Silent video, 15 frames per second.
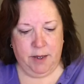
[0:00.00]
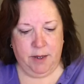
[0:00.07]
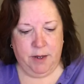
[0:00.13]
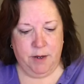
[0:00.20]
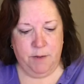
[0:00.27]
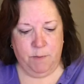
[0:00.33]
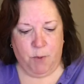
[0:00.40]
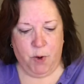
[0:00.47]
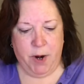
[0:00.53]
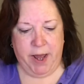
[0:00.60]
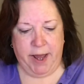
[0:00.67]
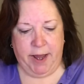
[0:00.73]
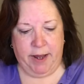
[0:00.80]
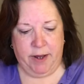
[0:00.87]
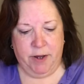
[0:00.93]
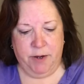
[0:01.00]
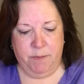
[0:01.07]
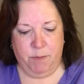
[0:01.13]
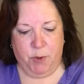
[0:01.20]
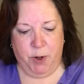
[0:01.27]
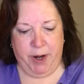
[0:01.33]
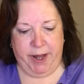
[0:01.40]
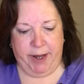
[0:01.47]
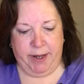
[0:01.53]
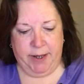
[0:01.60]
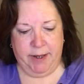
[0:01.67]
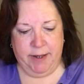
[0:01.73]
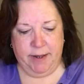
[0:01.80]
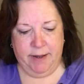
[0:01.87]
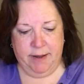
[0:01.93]
Good morning. Good morning.
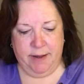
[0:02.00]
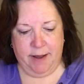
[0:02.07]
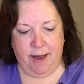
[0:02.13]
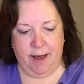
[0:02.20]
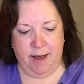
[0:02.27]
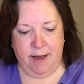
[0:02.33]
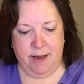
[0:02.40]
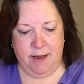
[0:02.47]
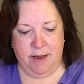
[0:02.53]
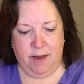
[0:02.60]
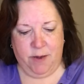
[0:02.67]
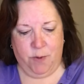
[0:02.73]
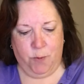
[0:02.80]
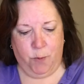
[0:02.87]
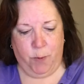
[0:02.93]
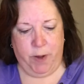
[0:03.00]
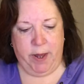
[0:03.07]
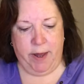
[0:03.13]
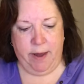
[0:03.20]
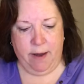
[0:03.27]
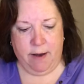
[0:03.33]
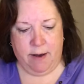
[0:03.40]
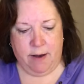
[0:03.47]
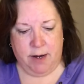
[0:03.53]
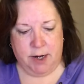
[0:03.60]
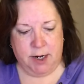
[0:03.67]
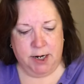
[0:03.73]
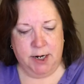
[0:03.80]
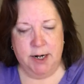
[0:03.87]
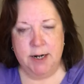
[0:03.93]
Uh, we
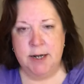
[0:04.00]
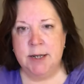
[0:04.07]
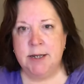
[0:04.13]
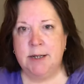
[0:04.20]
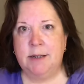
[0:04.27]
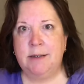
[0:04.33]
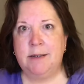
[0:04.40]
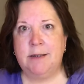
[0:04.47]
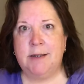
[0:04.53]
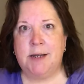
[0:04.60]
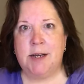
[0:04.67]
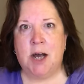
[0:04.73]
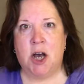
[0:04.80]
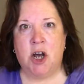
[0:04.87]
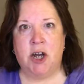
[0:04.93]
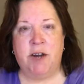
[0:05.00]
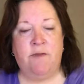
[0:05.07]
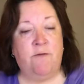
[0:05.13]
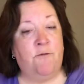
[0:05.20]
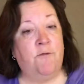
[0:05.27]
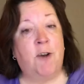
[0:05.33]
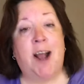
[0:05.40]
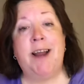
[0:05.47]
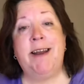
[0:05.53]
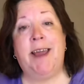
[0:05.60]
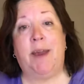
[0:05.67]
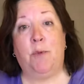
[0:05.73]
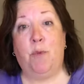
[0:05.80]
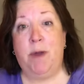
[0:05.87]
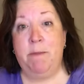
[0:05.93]
are on
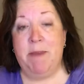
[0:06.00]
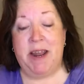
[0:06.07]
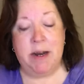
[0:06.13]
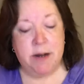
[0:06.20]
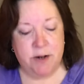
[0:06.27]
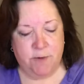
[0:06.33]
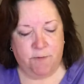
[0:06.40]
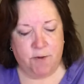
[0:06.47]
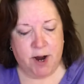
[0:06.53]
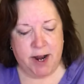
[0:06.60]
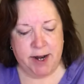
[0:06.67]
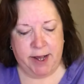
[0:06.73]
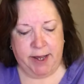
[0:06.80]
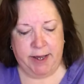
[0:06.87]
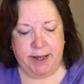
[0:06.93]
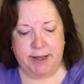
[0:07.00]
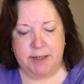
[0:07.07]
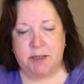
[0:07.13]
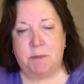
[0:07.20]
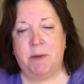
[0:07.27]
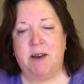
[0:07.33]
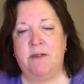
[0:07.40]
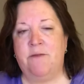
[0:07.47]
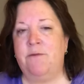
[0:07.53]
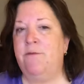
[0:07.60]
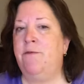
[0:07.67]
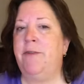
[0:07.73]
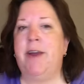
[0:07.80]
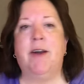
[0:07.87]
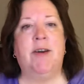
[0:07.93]
Friday. We made it to Friday. It's been
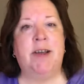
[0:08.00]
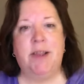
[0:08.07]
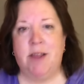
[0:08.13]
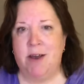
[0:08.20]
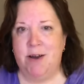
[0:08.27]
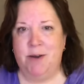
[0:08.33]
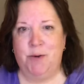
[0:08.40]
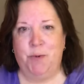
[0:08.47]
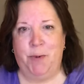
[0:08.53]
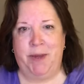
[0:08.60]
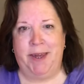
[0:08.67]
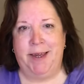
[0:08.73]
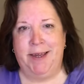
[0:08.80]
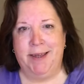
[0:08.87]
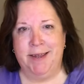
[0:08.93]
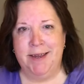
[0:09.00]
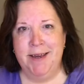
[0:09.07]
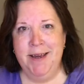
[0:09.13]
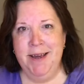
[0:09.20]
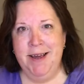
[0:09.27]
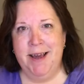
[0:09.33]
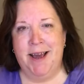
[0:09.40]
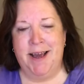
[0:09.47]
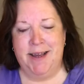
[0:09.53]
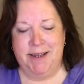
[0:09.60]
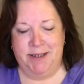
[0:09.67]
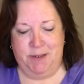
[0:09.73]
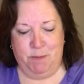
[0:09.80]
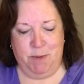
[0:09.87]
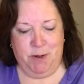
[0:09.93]
a very long week,
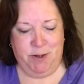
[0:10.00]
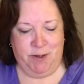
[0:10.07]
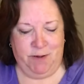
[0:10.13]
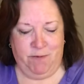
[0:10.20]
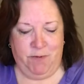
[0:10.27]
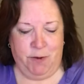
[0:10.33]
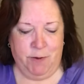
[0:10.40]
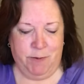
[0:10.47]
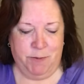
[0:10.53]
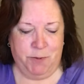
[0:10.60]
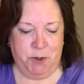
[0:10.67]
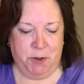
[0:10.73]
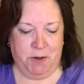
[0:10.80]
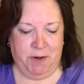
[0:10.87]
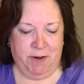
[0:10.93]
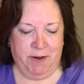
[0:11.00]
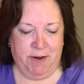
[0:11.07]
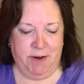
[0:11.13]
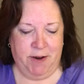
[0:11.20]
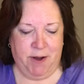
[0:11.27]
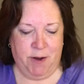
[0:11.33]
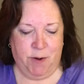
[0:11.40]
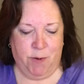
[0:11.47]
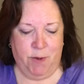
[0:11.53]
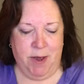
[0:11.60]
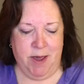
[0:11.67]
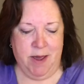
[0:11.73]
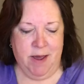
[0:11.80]
as most of you, I'm sure, know.